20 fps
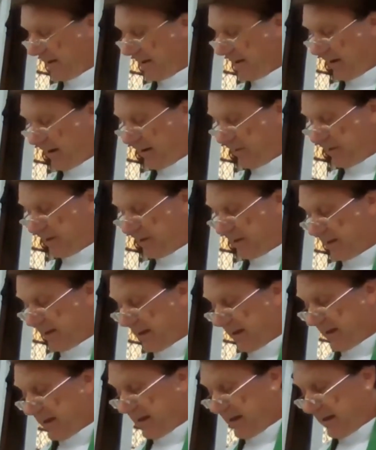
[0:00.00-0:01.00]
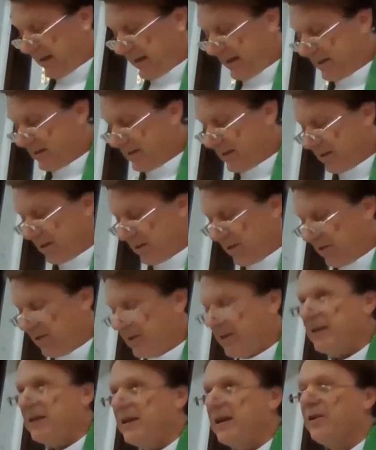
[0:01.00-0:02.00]
Harvest is
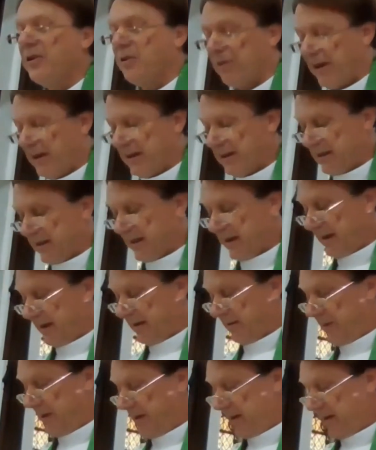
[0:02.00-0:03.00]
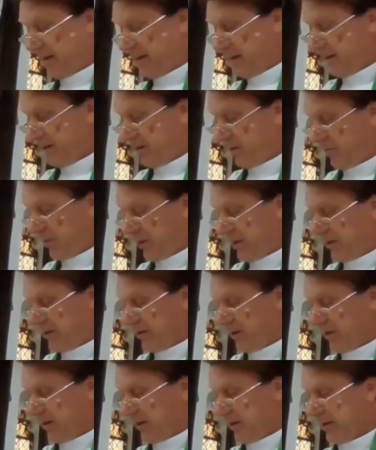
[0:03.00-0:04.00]
the great time to bring
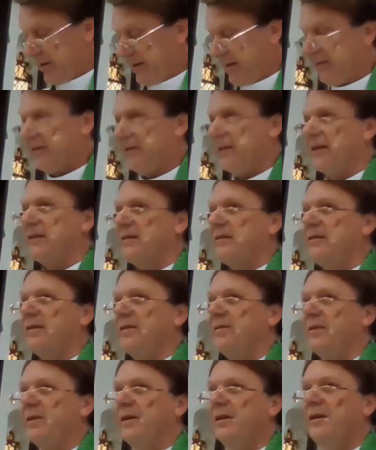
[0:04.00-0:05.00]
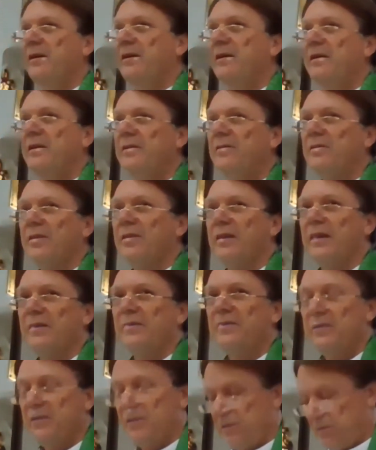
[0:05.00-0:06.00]
to God our thanksgiving for
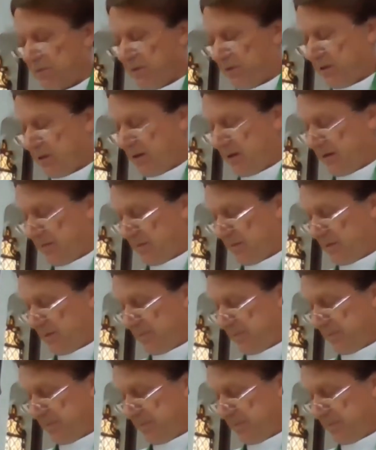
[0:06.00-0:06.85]
gifts received.